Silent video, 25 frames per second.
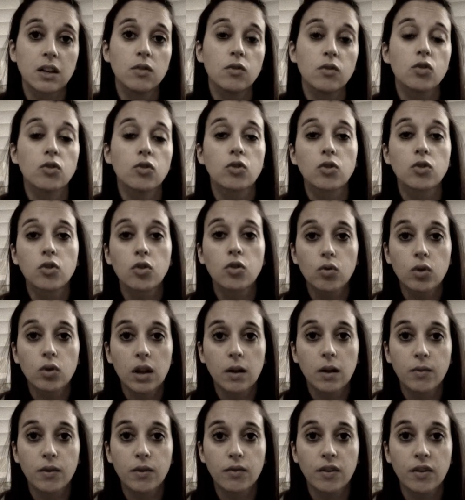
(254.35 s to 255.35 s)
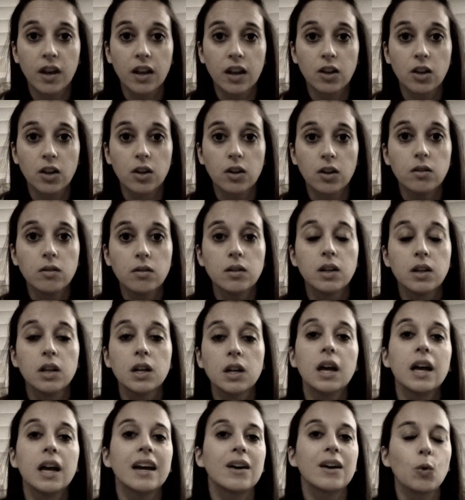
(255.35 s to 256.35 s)
You've got to call up the venue
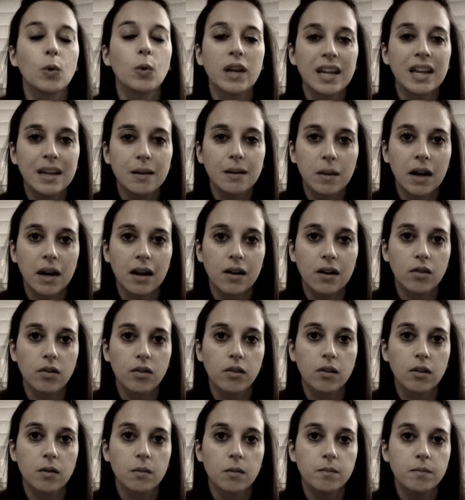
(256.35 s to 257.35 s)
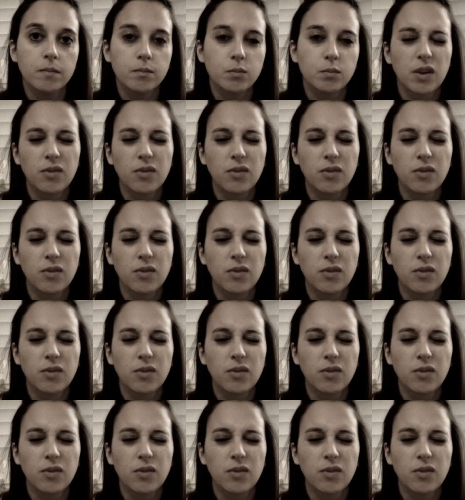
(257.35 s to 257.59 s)
or email them,